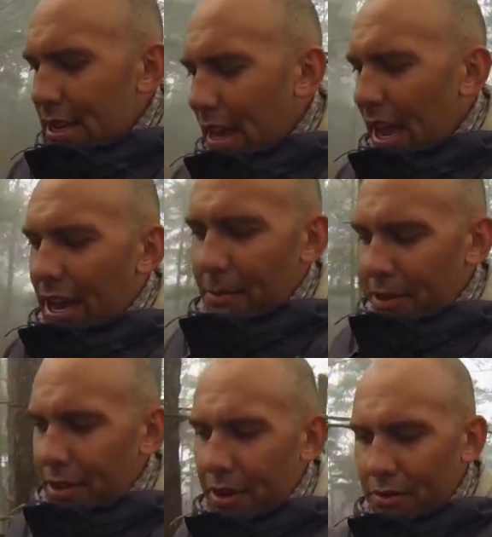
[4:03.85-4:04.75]
and I'm
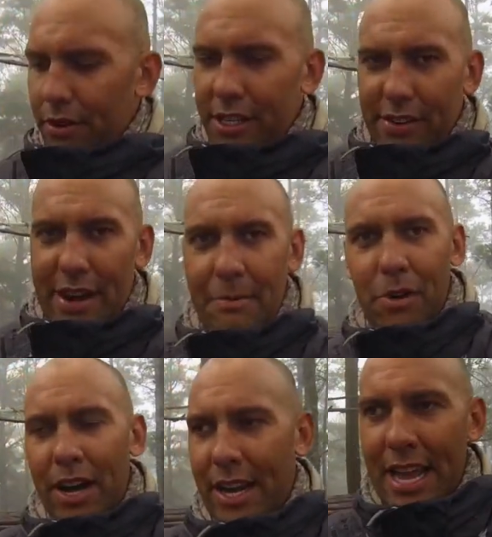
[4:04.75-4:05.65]
still knocked around
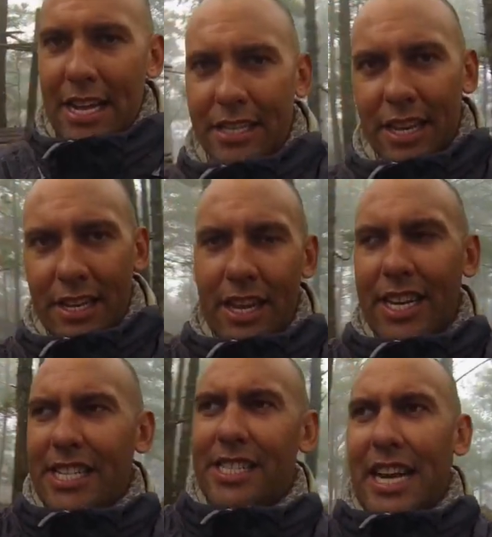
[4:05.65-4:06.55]
by it now so it
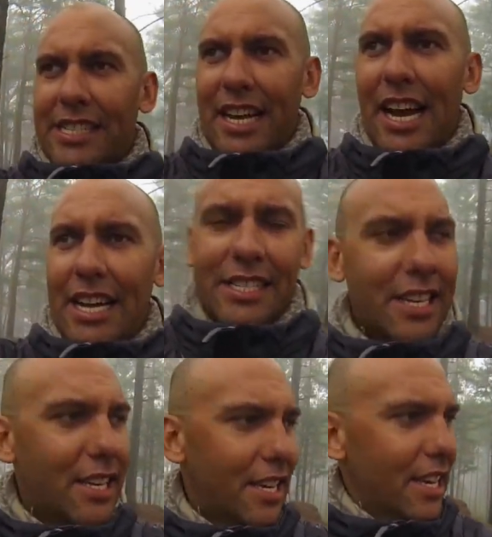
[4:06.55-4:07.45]
just sucks ass
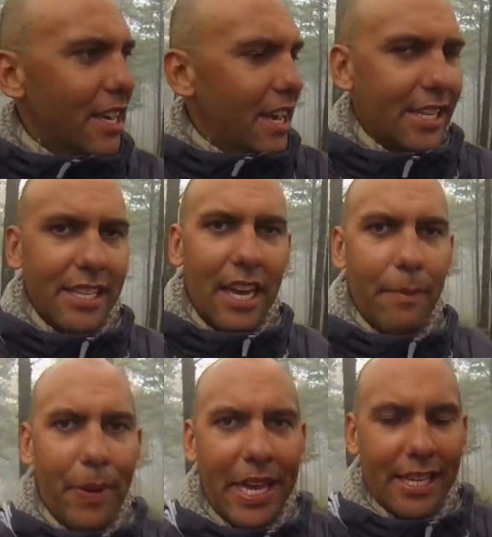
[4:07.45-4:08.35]
it's, it
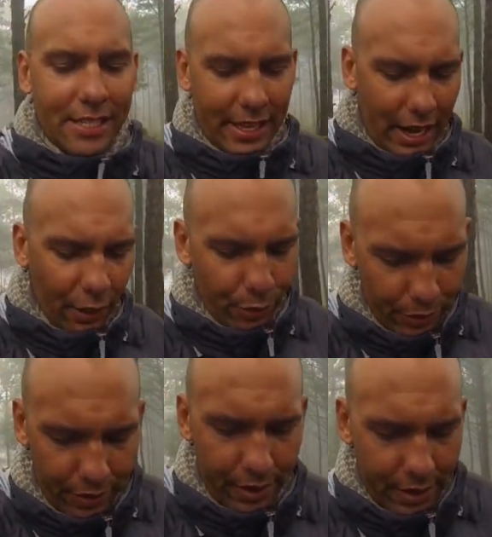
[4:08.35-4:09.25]
appears that I thought